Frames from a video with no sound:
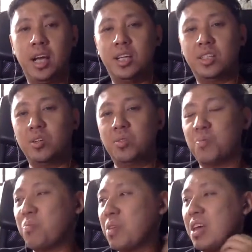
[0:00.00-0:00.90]
So
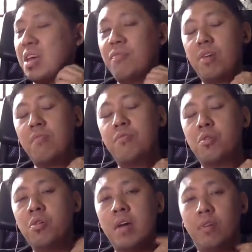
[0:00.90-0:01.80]
if
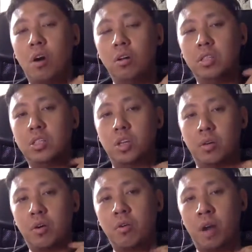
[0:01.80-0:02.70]
you're going to have all this sort
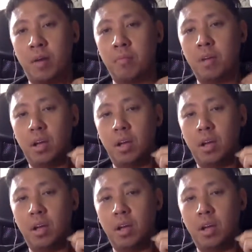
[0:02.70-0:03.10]
of crime